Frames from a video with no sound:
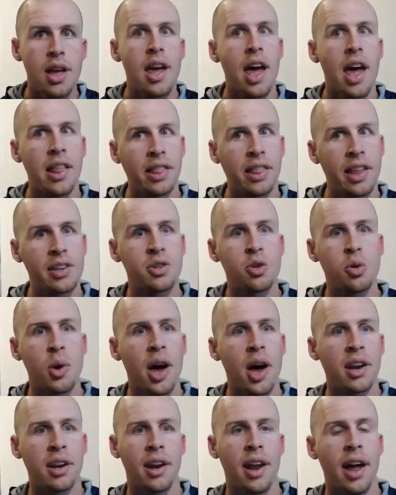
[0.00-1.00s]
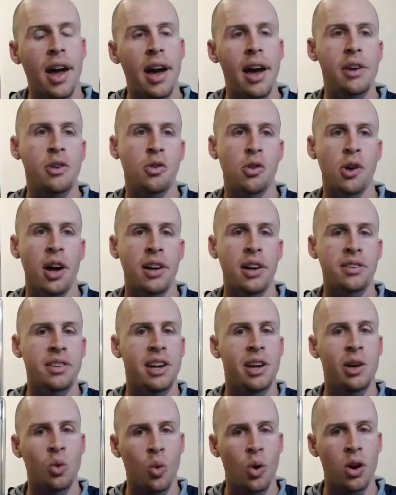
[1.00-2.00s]
unless you had an address
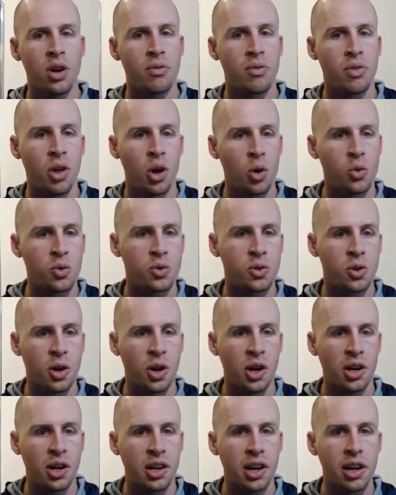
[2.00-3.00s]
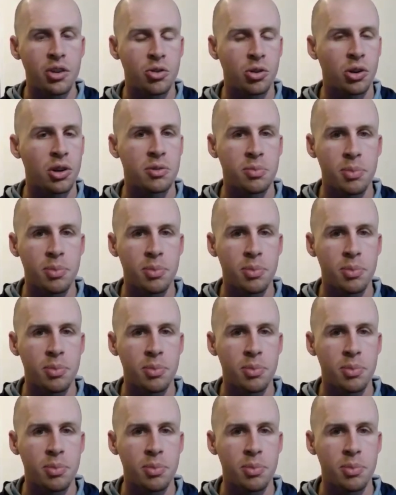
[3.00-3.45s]
in one of those countries,